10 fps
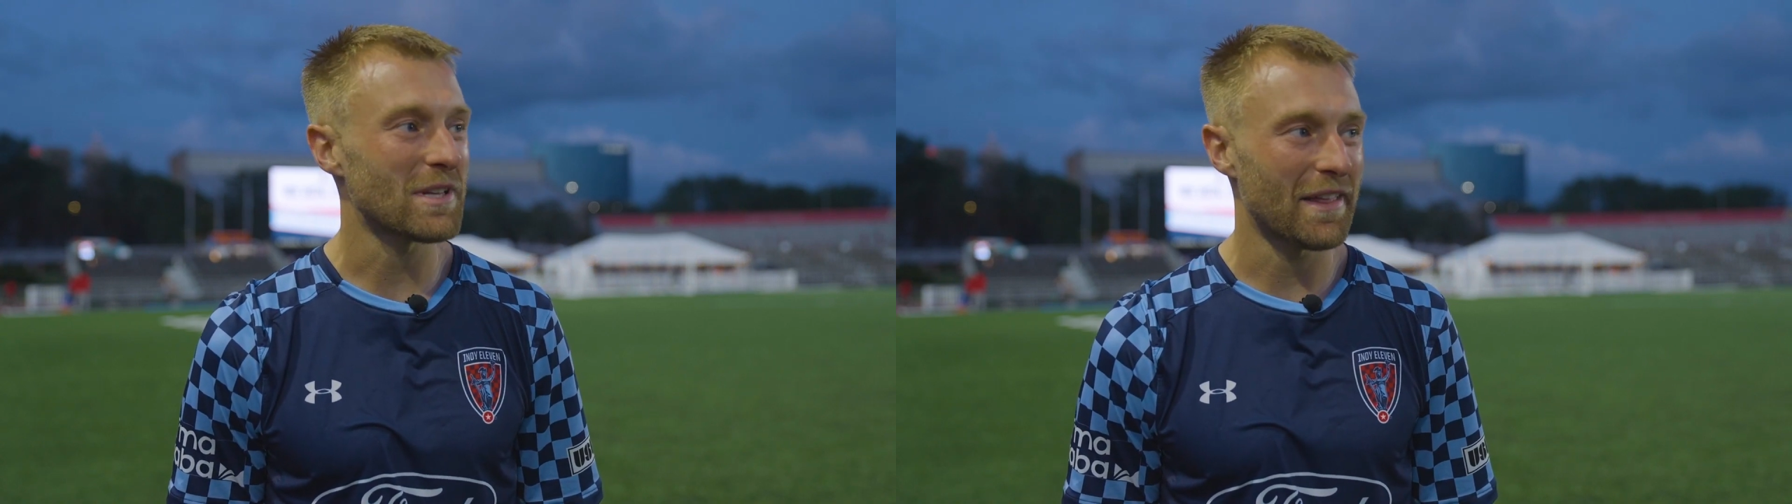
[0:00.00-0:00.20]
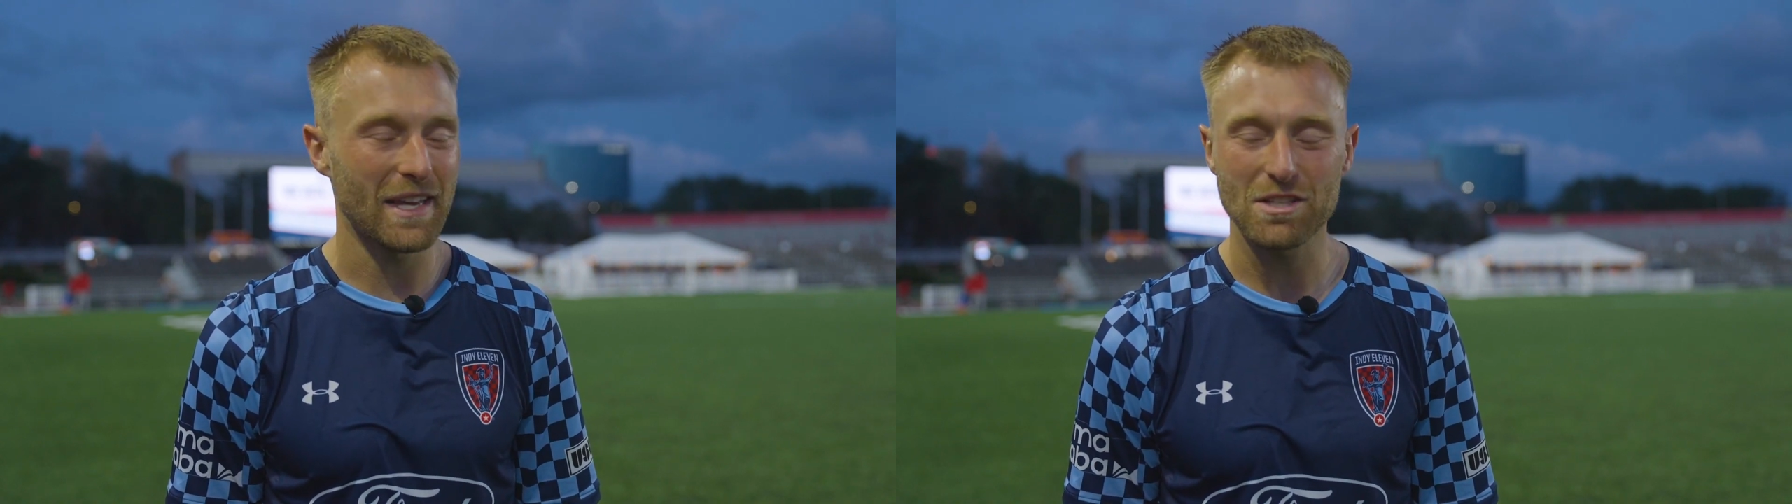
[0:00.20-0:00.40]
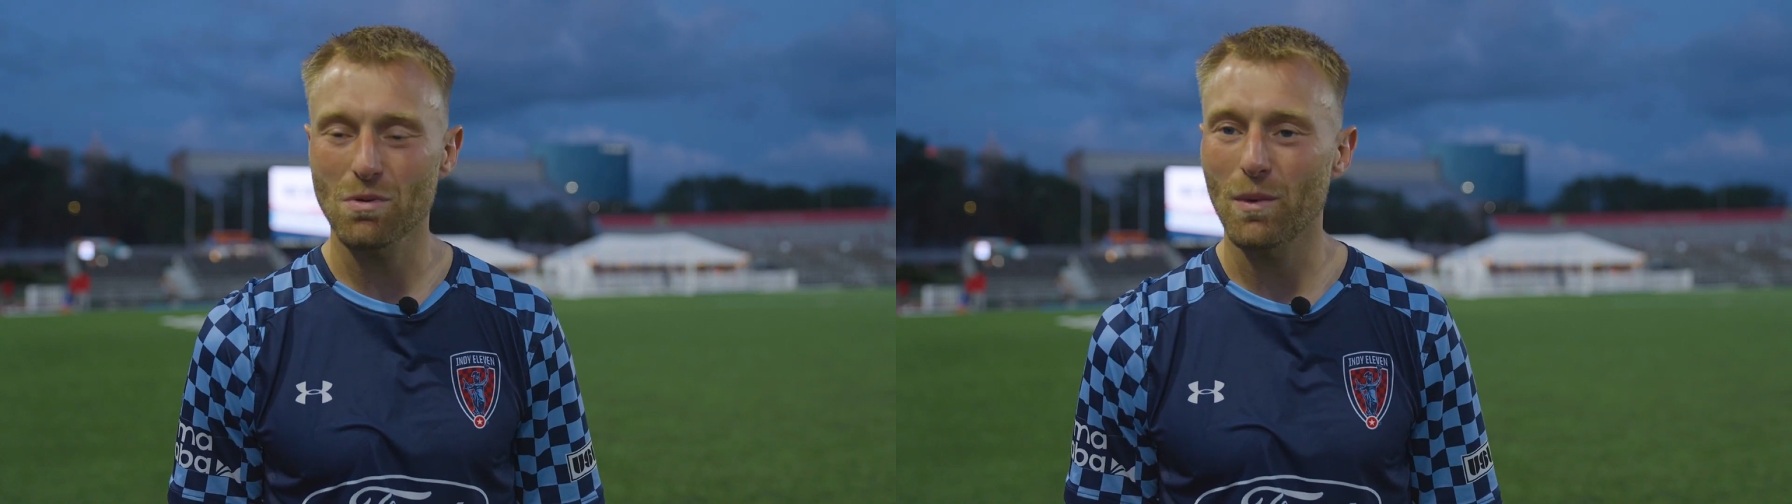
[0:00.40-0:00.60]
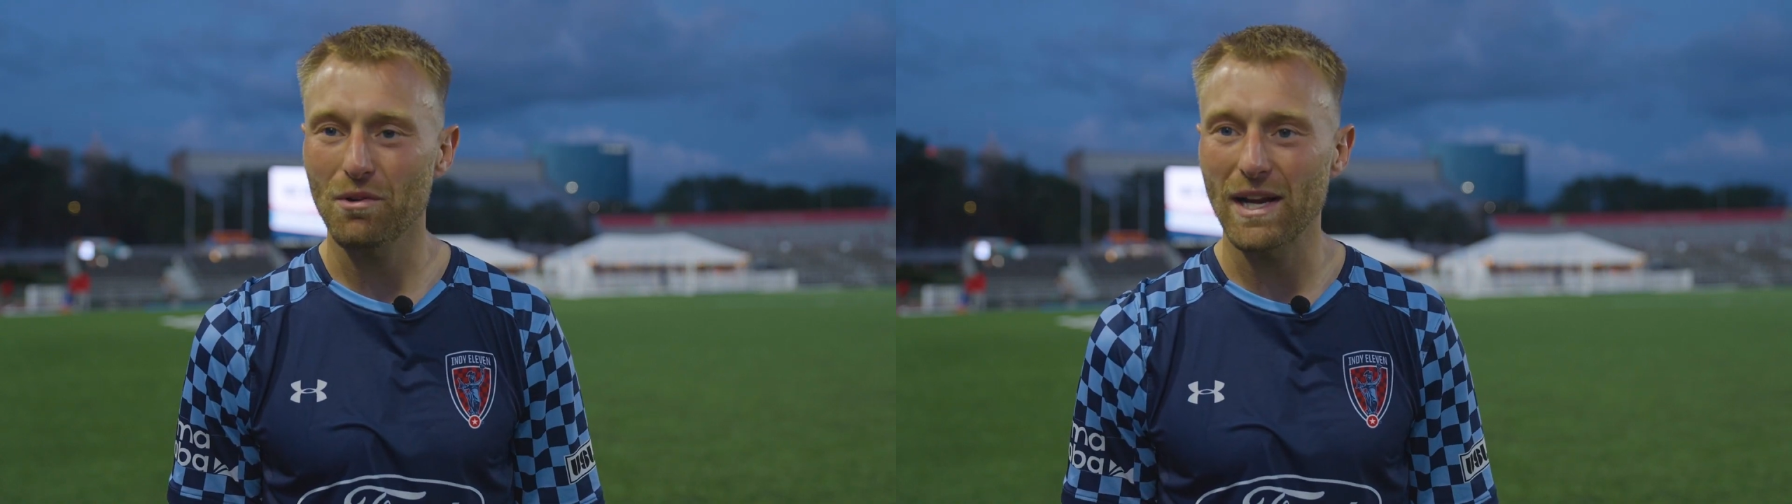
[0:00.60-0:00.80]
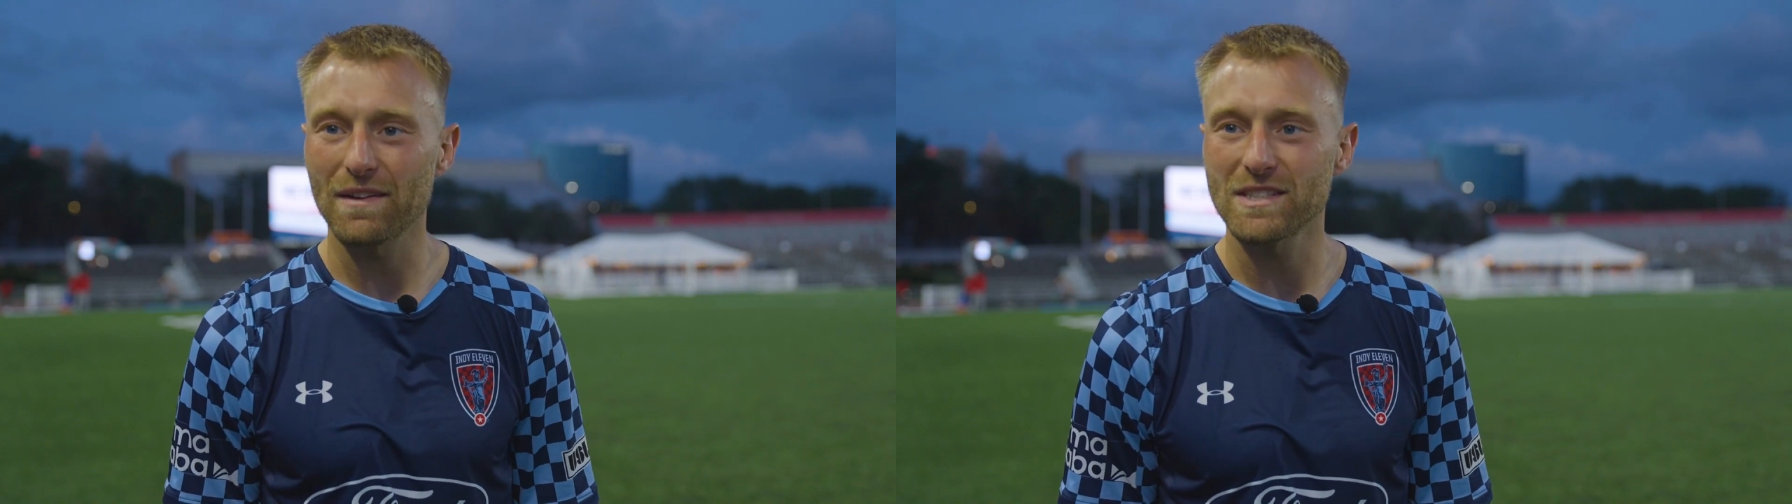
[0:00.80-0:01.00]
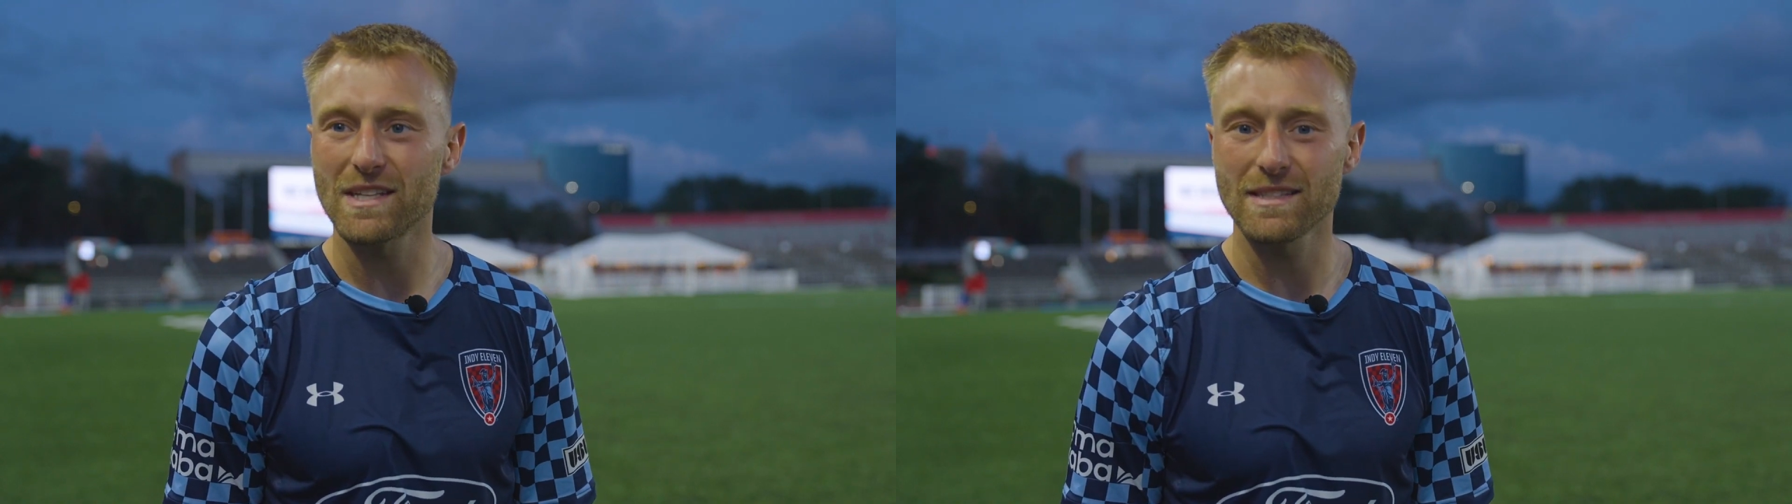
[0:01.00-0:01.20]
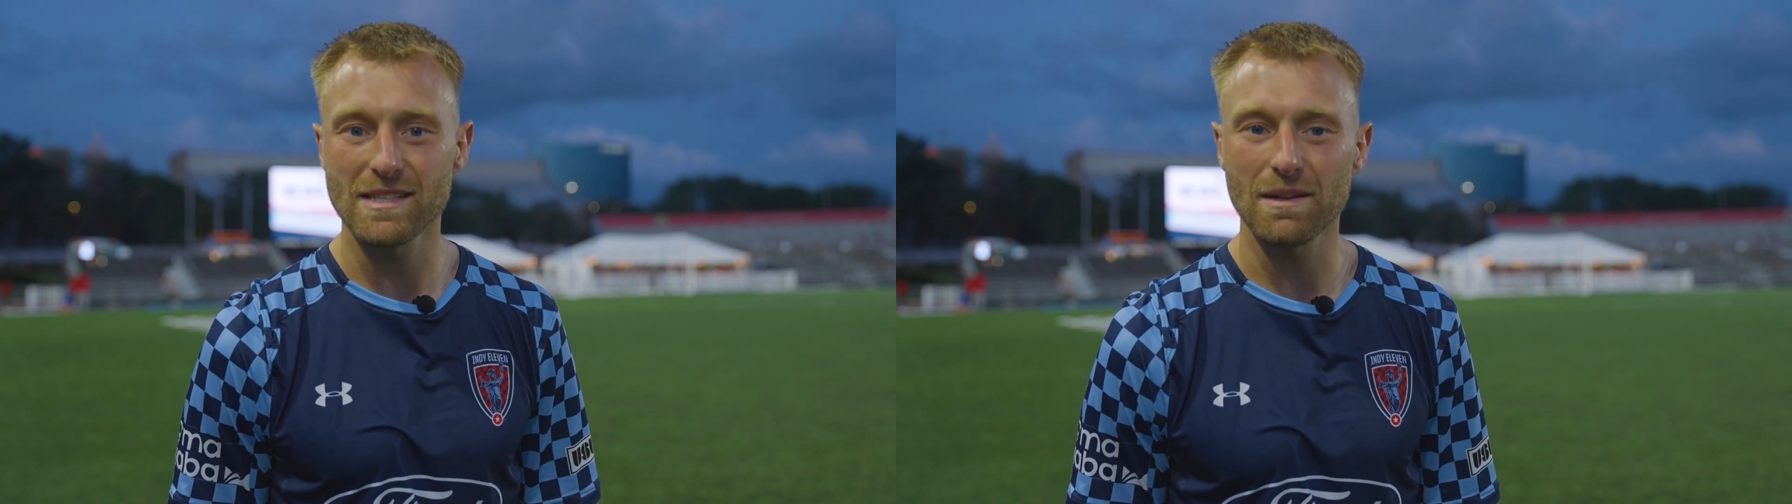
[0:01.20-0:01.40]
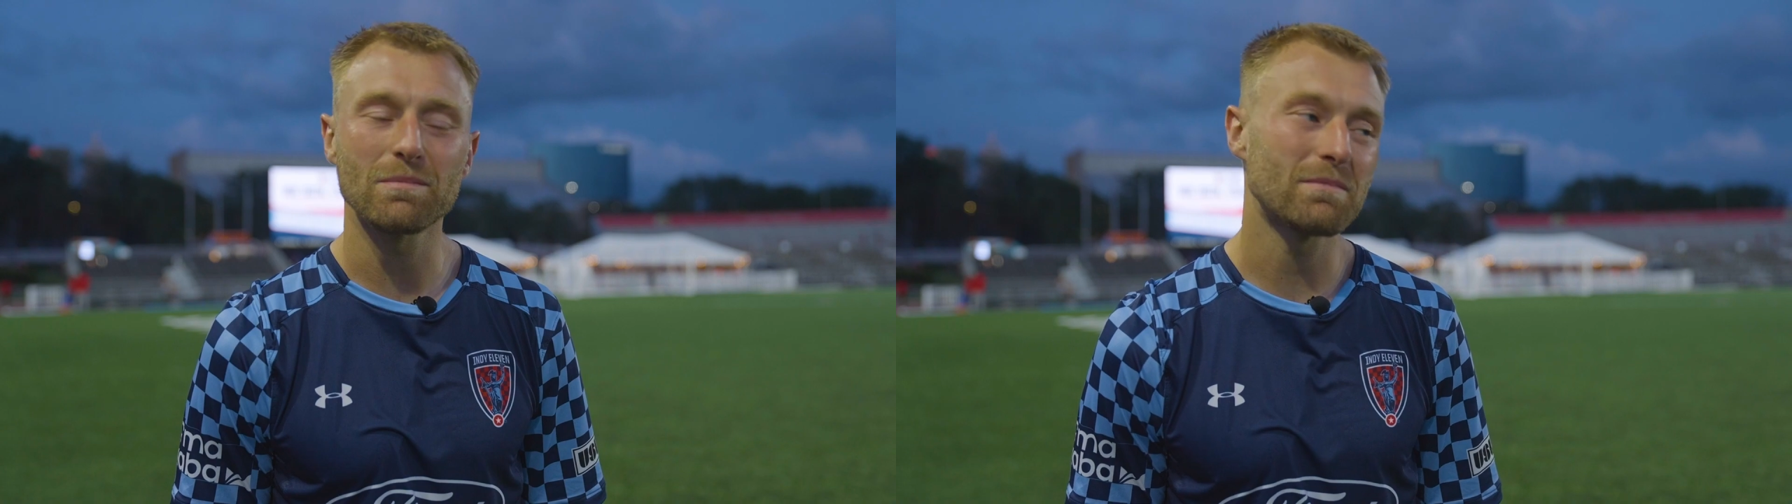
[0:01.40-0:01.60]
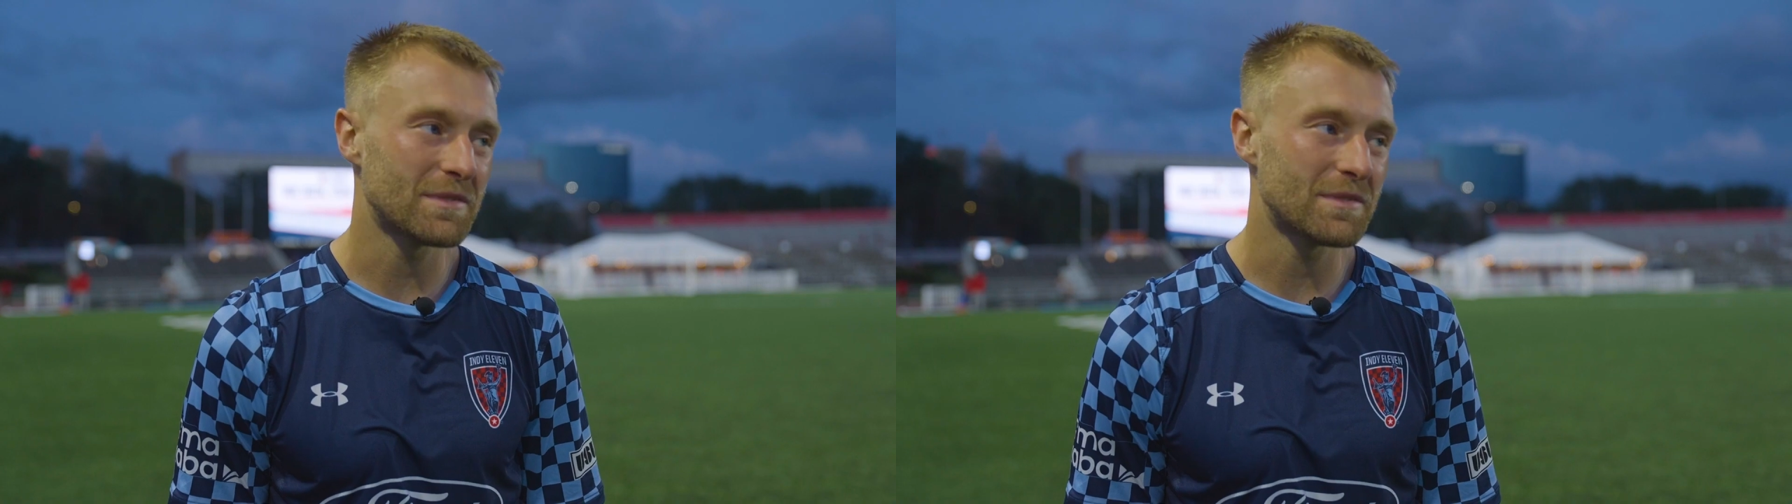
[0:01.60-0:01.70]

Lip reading: like this when we really have to dig deep,